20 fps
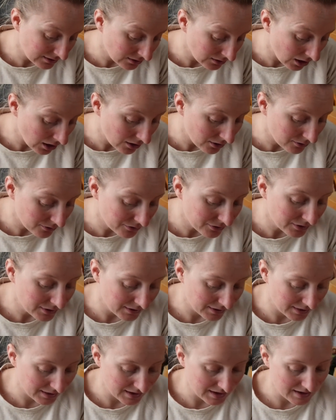
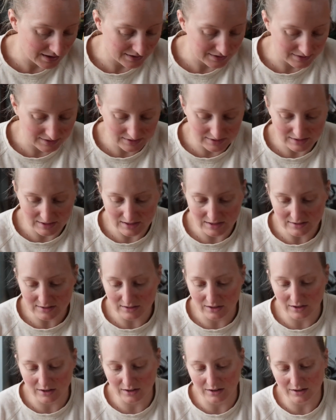love these. These
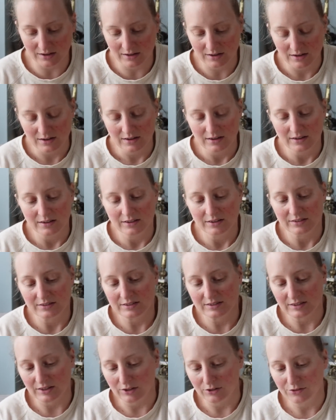are
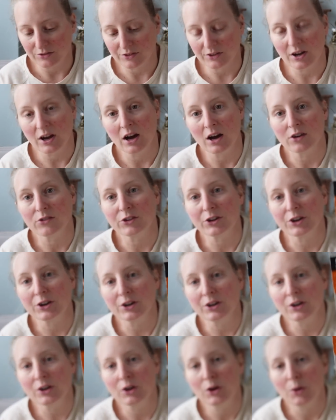
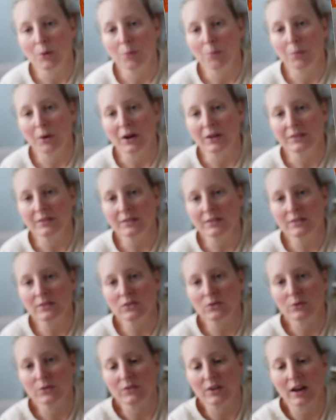self-cover
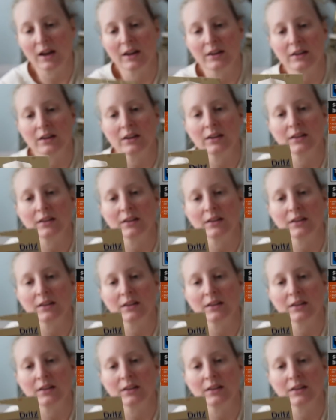buttons. We've got